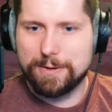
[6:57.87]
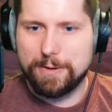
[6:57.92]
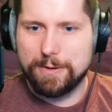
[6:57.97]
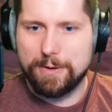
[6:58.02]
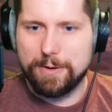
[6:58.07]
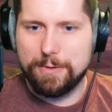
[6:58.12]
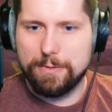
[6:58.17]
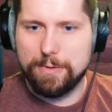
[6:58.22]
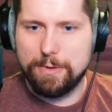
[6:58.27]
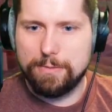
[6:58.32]

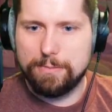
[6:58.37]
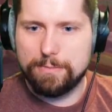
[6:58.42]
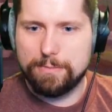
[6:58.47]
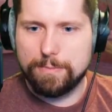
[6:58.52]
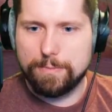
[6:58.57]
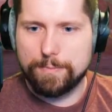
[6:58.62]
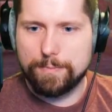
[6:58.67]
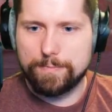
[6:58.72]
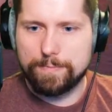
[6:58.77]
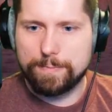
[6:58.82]
Oh.
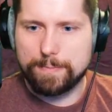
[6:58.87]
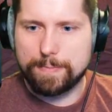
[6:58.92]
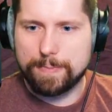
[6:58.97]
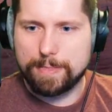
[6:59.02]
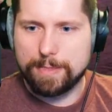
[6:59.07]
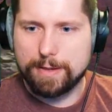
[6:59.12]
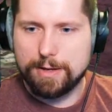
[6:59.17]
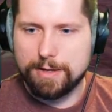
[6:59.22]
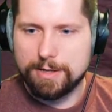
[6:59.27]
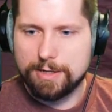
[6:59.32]

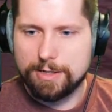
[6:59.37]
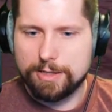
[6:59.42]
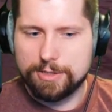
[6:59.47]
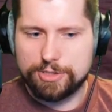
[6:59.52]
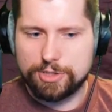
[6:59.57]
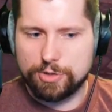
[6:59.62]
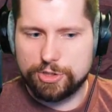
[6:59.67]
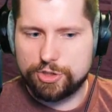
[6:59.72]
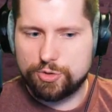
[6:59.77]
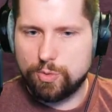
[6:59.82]

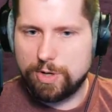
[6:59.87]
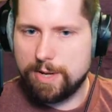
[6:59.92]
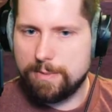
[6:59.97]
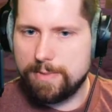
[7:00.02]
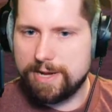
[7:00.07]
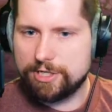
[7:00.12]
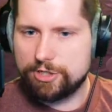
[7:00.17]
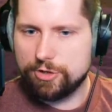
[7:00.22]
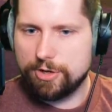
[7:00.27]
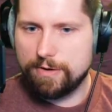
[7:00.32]
So we just want to
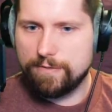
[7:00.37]
make sure you